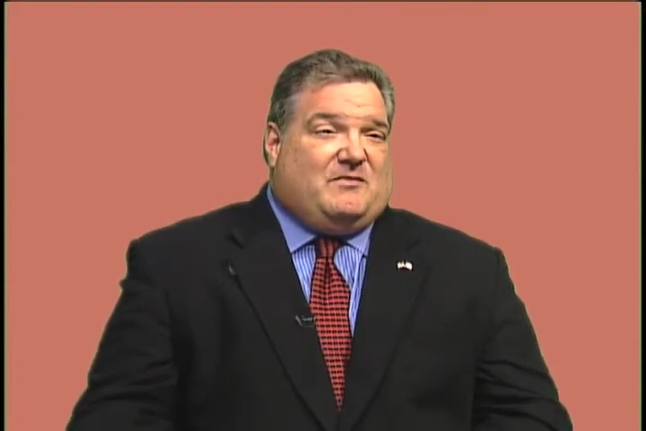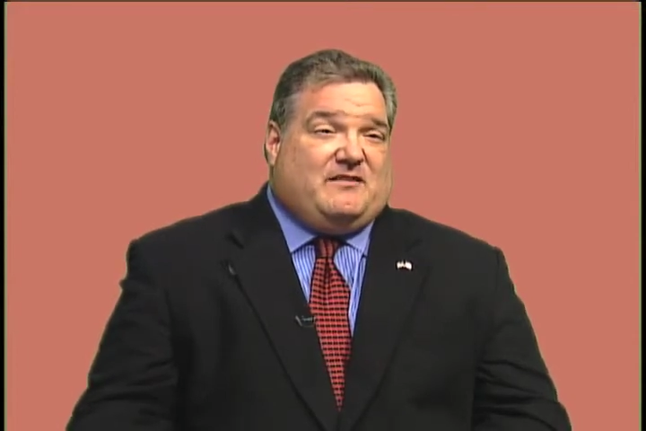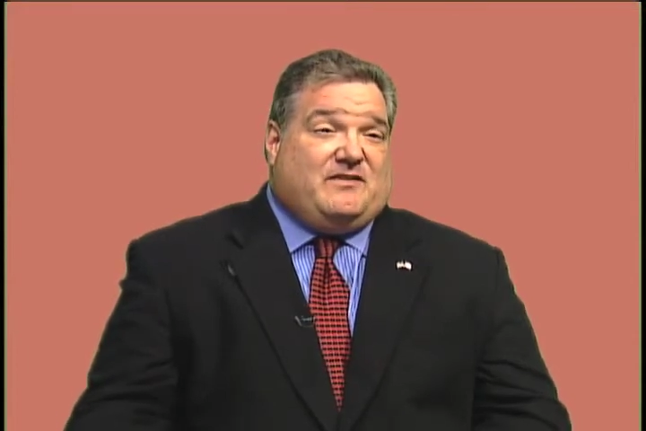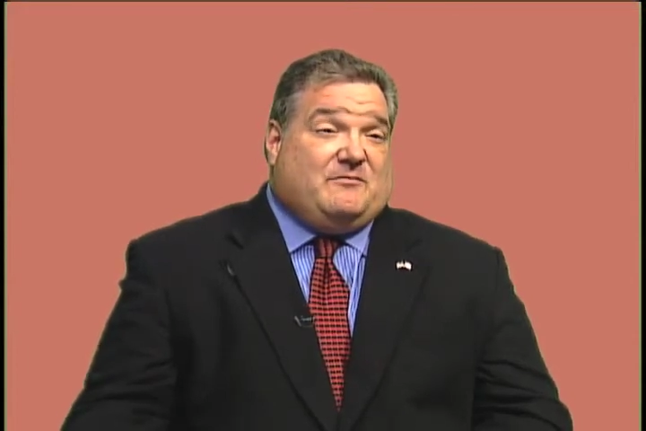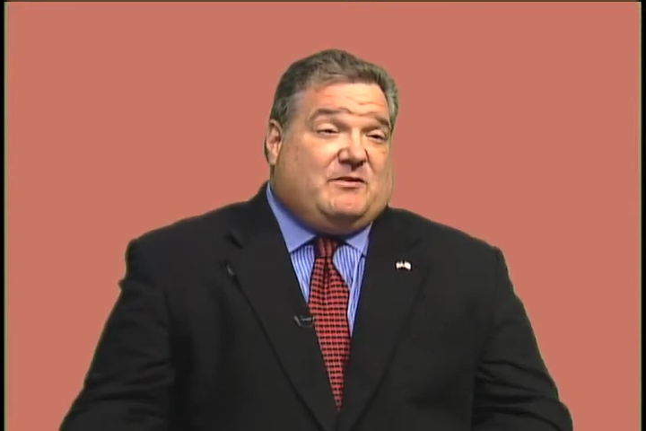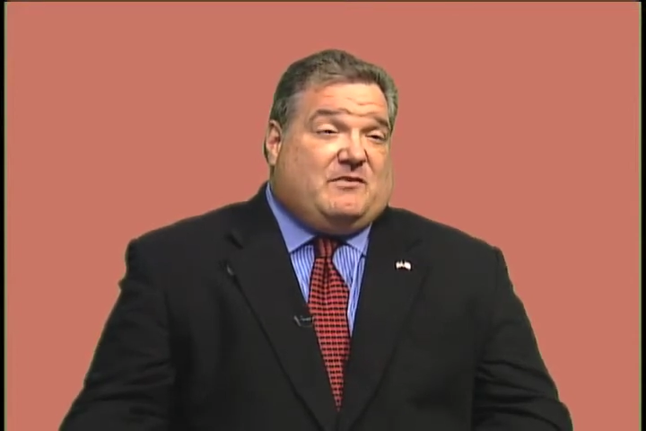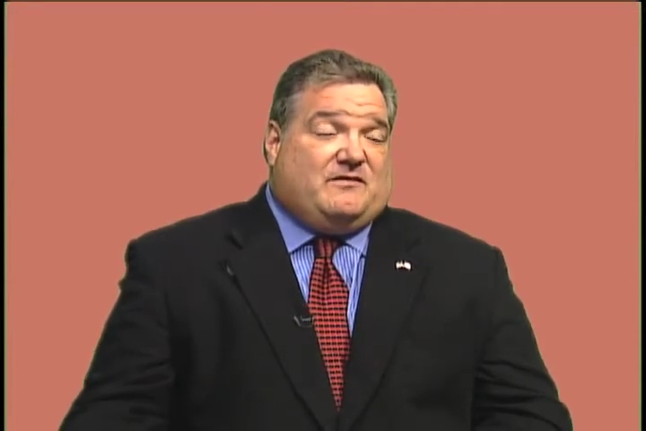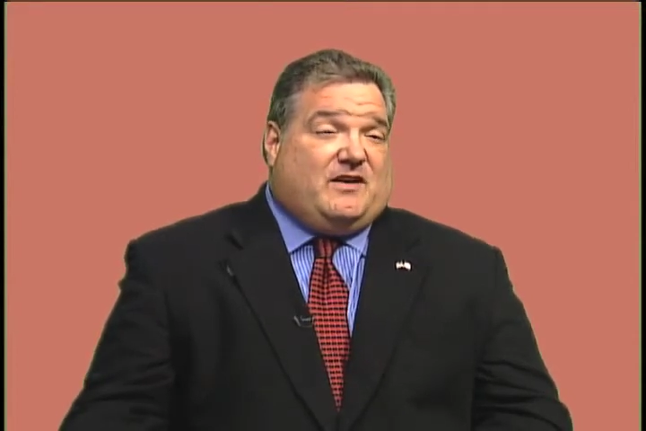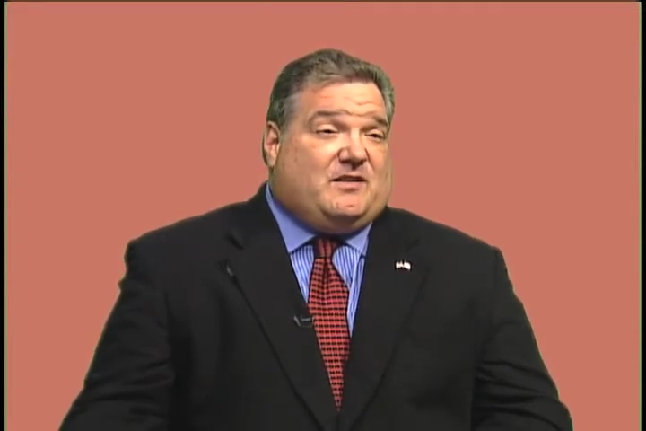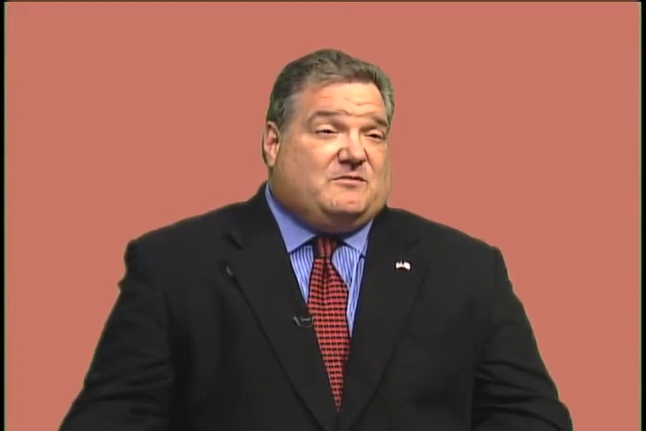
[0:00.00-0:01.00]
My family,
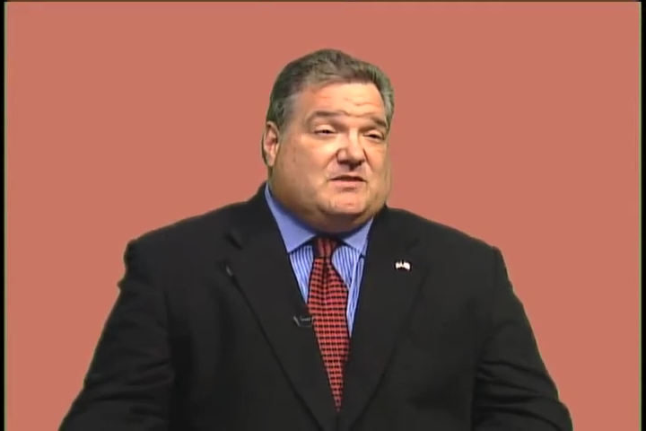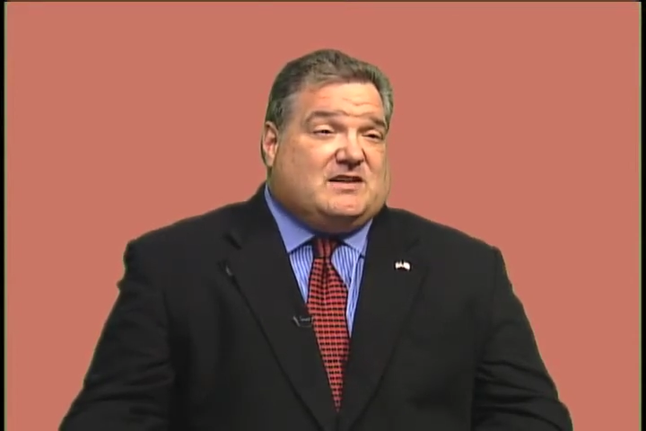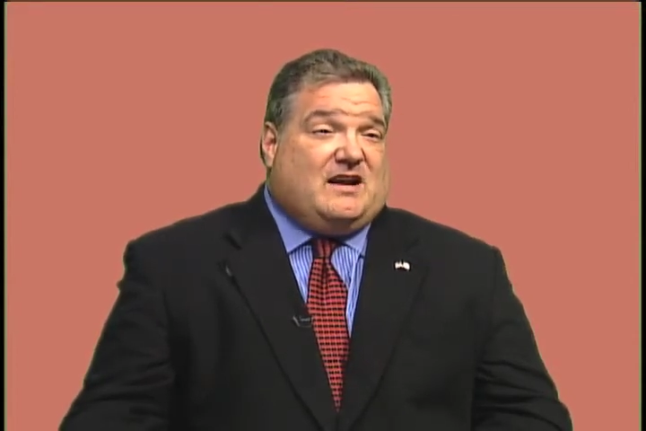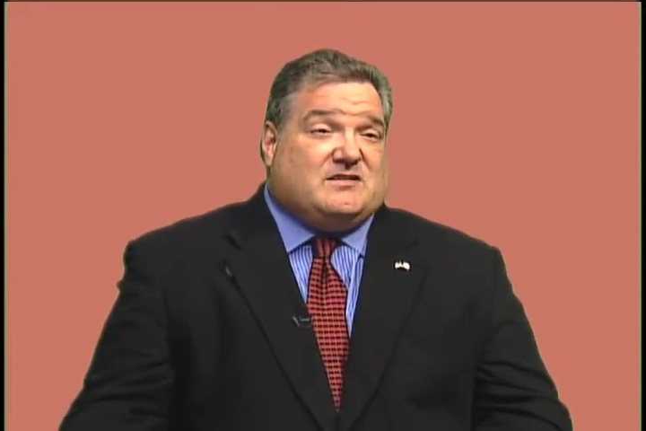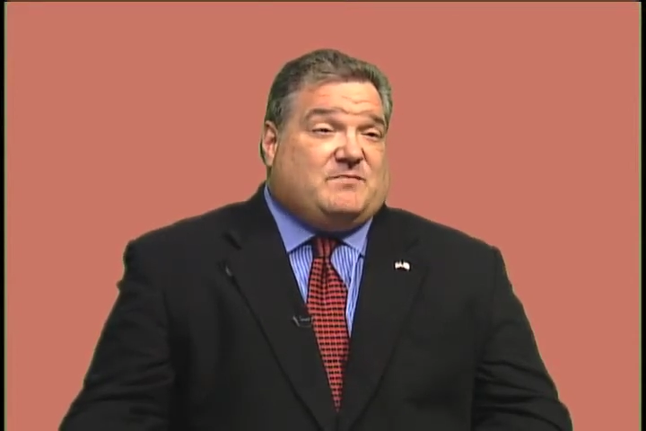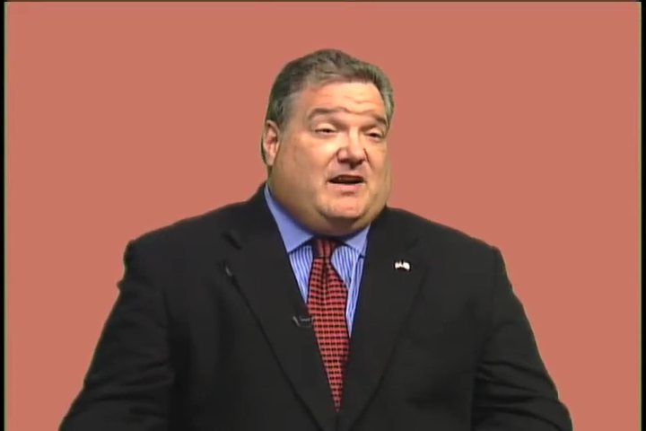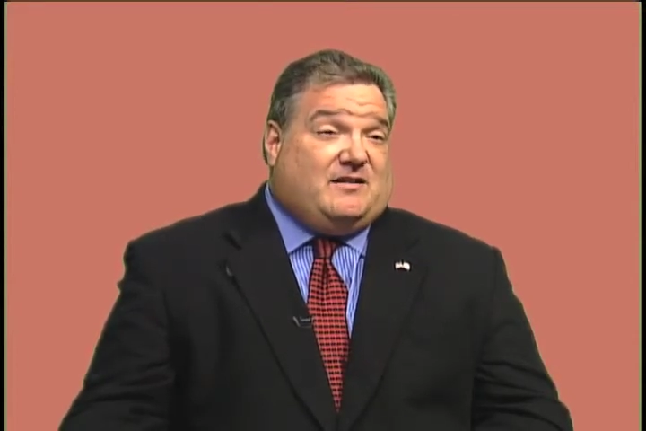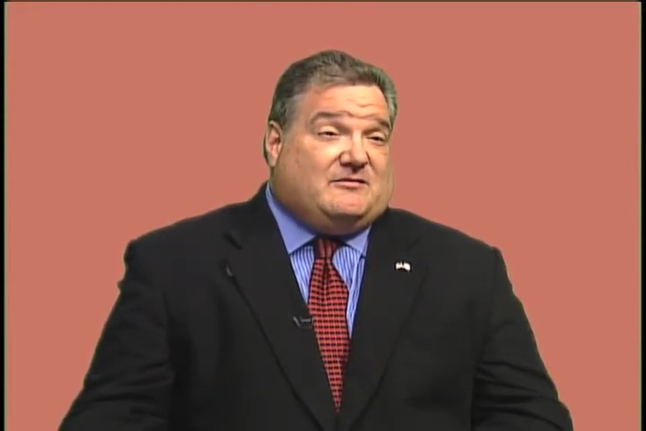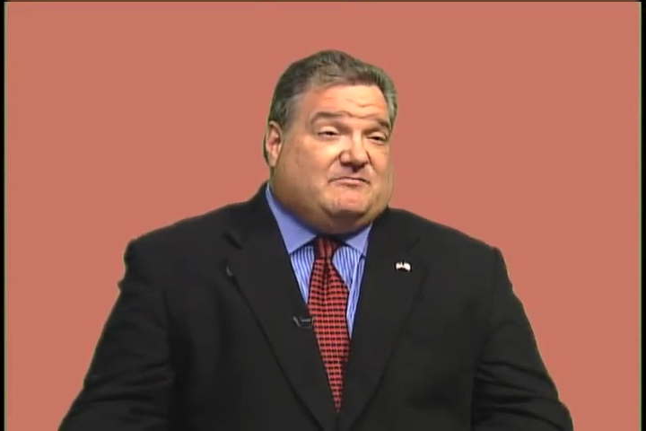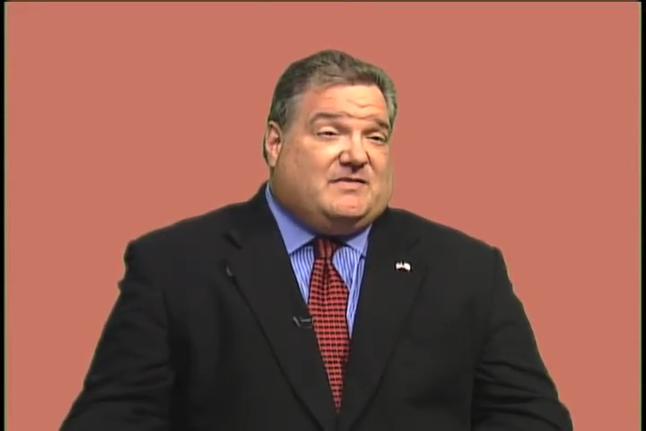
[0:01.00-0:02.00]
my father was a house
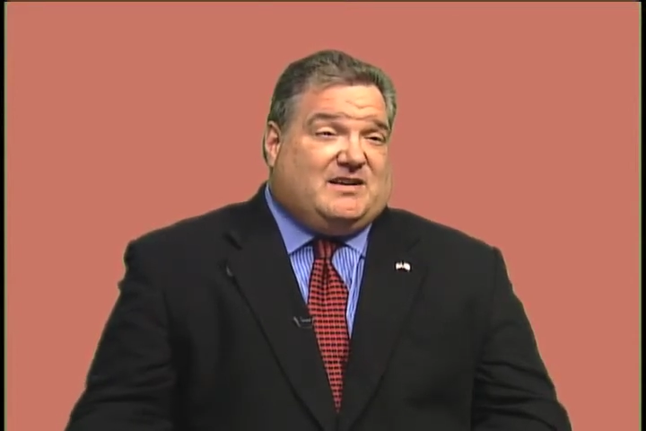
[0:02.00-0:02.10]
painter,